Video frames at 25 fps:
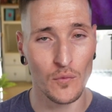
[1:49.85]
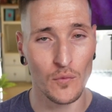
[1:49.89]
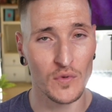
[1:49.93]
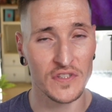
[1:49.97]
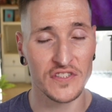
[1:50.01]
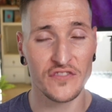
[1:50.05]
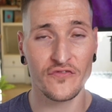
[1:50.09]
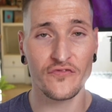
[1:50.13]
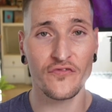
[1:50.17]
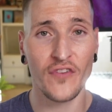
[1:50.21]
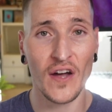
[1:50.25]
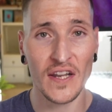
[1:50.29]

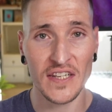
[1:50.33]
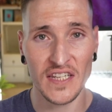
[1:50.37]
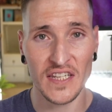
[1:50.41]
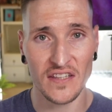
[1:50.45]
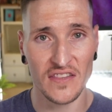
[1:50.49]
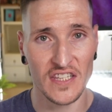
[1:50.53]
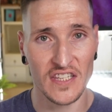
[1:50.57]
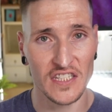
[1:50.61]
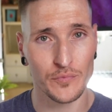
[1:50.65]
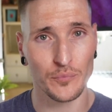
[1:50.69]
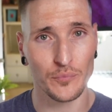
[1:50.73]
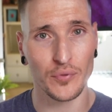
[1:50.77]
was
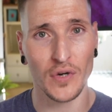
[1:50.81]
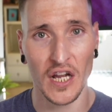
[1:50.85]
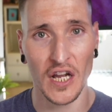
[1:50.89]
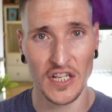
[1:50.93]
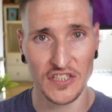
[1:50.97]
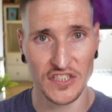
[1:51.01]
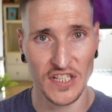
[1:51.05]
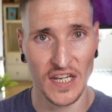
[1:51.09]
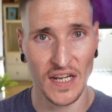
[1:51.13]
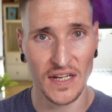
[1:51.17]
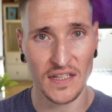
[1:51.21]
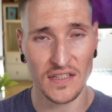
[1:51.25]
funding this
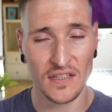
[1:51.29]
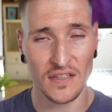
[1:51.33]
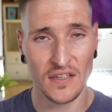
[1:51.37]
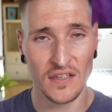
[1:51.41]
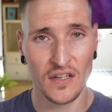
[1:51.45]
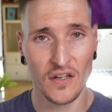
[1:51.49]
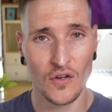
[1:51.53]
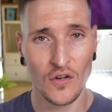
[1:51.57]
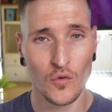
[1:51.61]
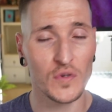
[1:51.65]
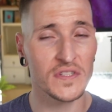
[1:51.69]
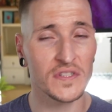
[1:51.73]
project
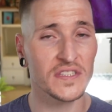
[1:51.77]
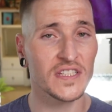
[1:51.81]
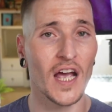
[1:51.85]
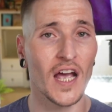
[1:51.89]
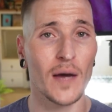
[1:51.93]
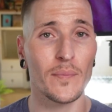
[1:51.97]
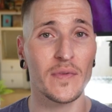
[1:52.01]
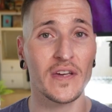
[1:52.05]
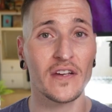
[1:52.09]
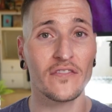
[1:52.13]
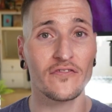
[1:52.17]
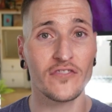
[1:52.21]
was
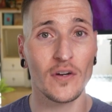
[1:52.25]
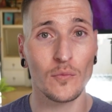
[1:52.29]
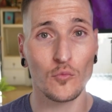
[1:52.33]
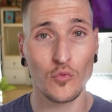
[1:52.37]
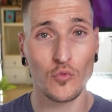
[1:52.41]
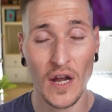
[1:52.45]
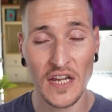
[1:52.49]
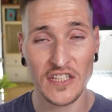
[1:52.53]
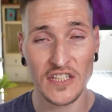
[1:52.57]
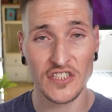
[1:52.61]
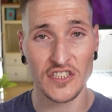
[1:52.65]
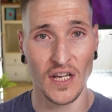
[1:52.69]
coming from
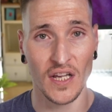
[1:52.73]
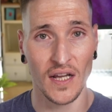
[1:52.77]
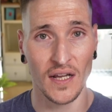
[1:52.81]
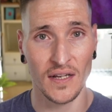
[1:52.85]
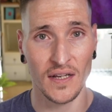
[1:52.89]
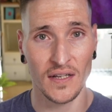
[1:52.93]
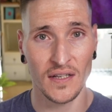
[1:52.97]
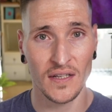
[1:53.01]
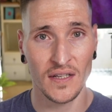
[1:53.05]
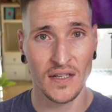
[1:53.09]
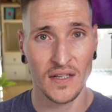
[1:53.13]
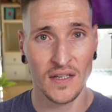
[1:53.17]
Russia.